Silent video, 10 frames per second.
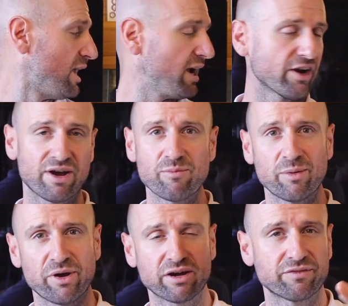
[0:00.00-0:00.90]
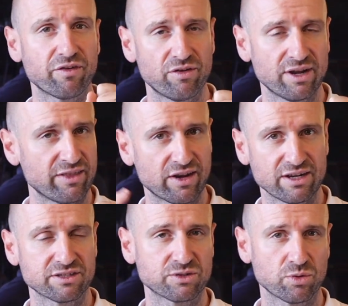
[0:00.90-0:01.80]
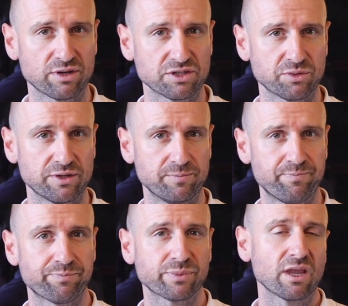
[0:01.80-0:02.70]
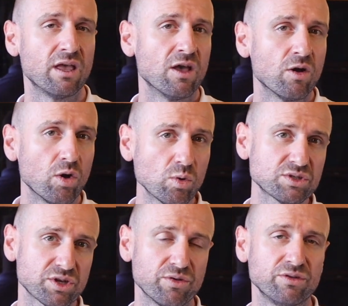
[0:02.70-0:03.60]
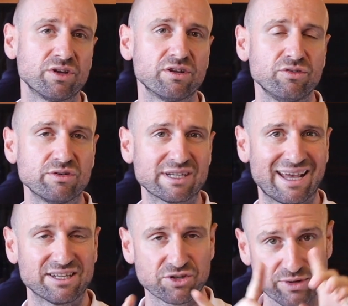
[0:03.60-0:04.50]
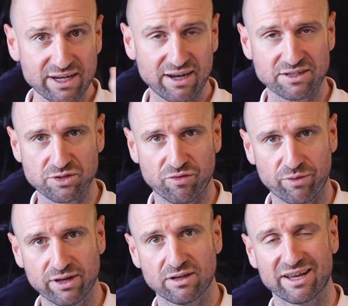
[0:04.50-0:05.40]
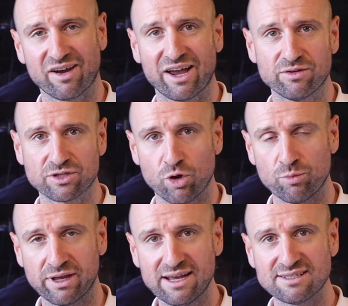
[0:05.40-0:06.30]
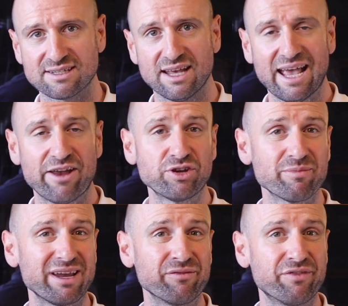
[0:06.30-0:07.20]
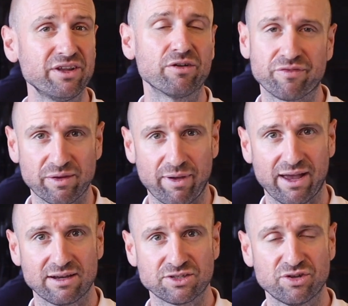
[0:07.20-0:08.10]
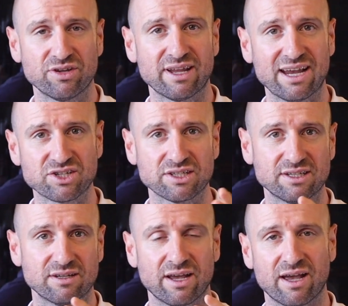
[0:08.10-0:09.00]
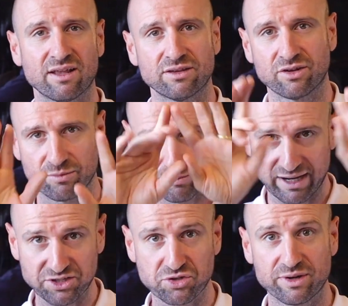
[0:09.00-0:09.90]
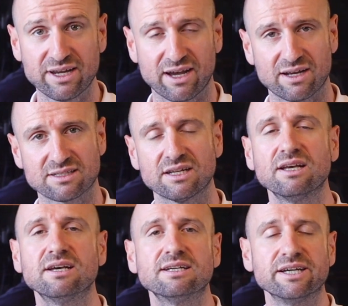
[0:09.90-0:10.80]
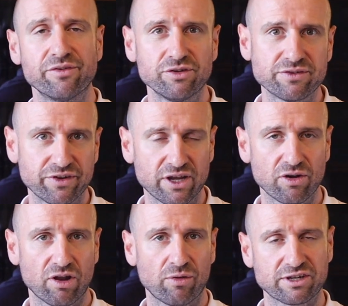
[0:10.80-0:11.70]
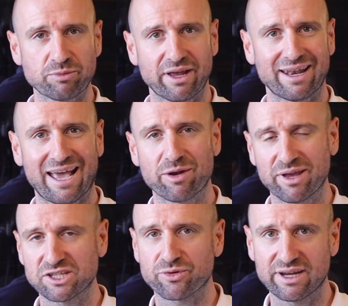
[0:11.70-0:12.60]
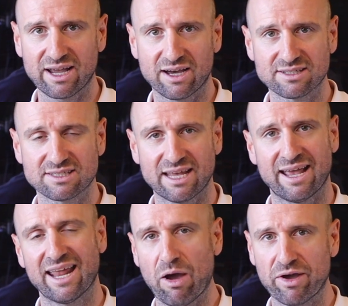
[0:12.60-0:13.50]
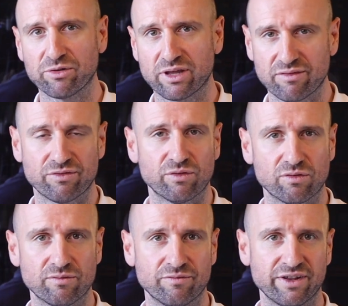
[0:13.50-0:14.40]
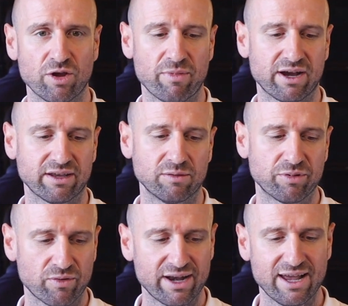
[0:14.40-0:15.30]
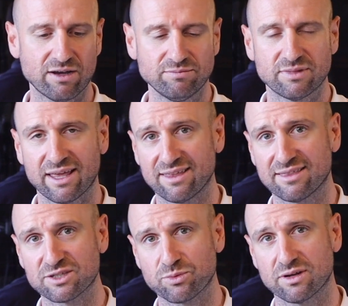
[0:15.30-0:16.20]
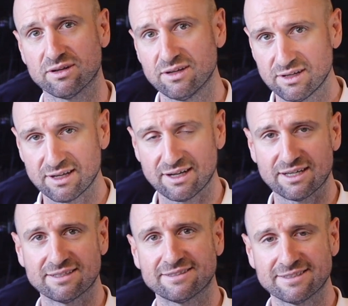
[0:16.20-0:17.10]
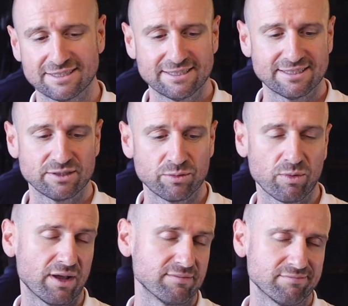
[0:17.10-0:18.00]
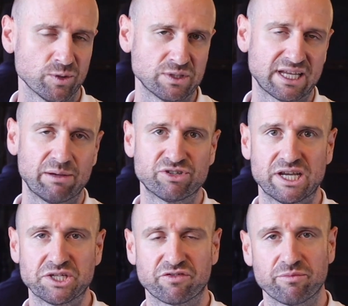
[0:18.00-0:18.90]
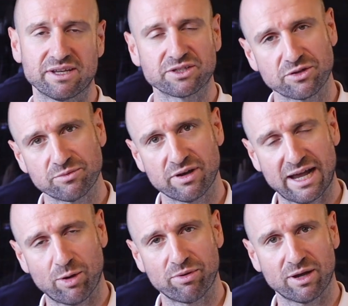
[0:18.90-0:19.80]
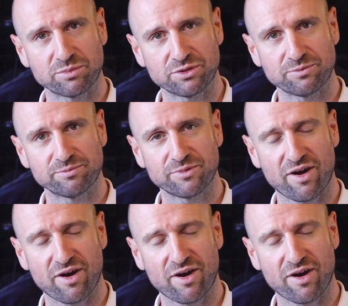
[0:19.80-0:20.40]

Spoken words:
I grab my microphone and then I just talk into it. Also, you can use a screencast software, like I use OBS, and you can make video feedback. So you can actually make a screencast. In a future video, I'll explain how to make screencasts and how I do that for video marketing. But right now, I think this one, it was a game changer for me, so I hope it helps you.